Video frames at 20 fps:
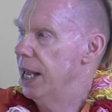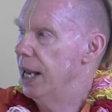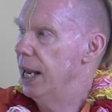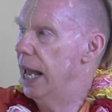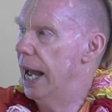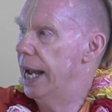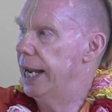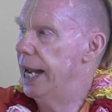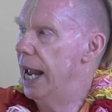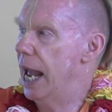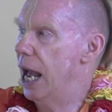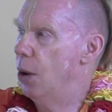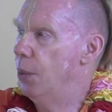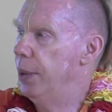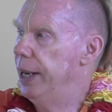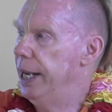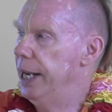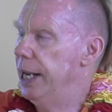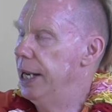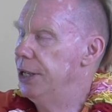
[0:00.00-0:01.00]
Like how
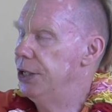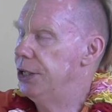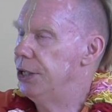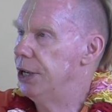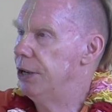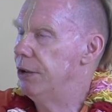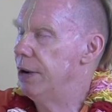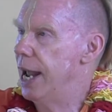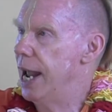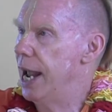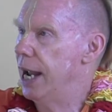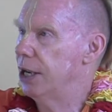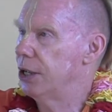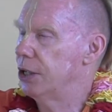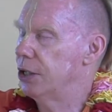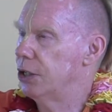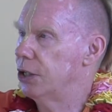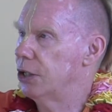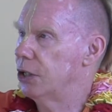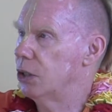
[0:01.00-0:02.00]
he
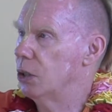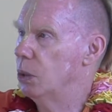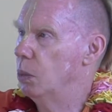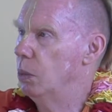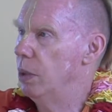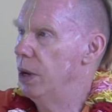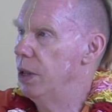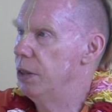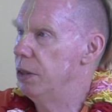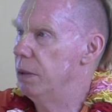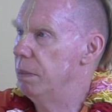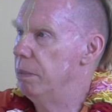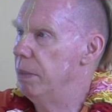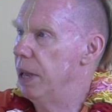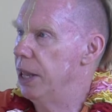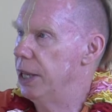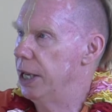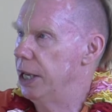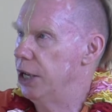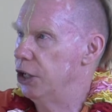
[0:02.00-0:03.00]
interacts with
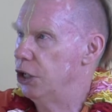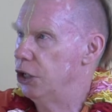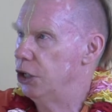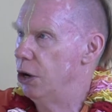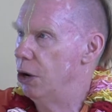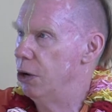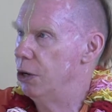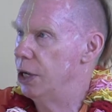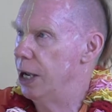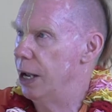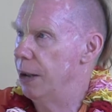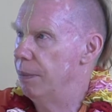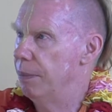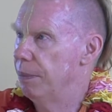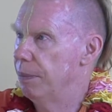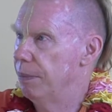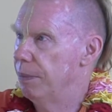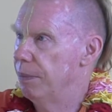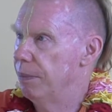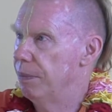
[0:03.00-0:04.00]
Mother Yashoda.
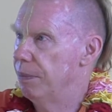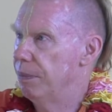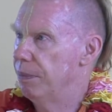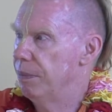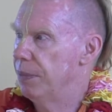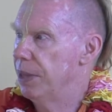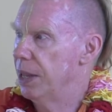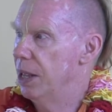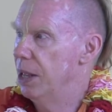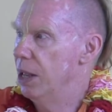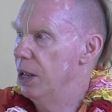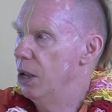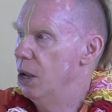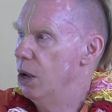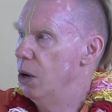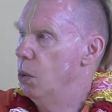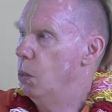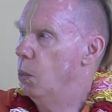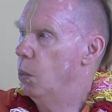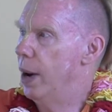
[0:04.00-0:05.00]

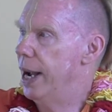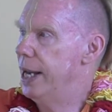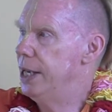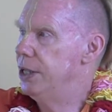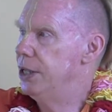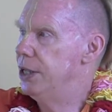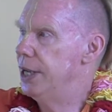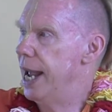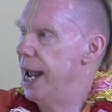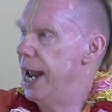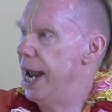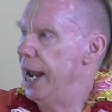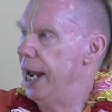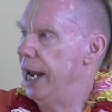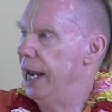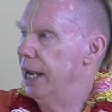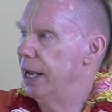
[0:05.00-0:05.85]
One day,